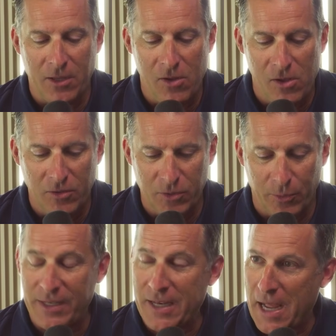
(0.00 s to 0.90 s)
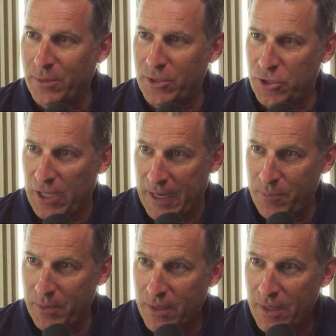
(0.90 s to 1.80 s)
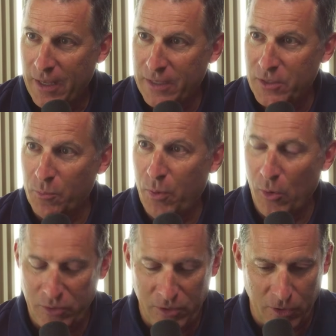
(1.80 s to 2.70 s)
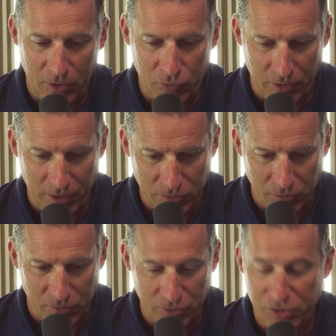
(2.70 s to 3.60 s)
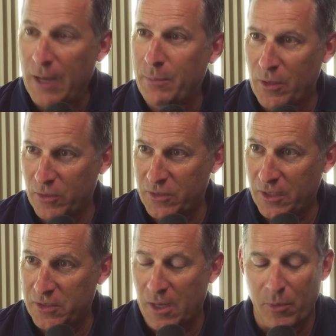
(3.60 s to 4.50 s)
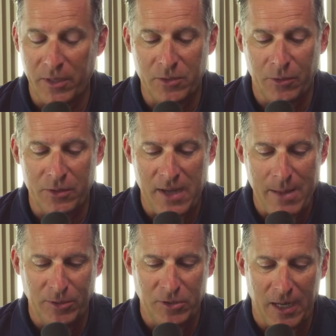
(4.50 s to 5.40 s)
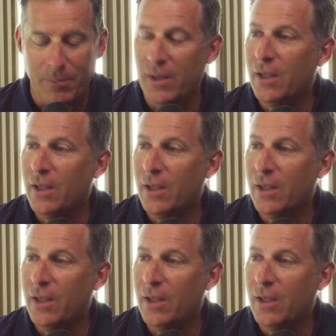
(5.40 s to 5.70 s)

The hulls are a diamond shape as opposed to the traditional shape that you see submarines. They're a diamond shape.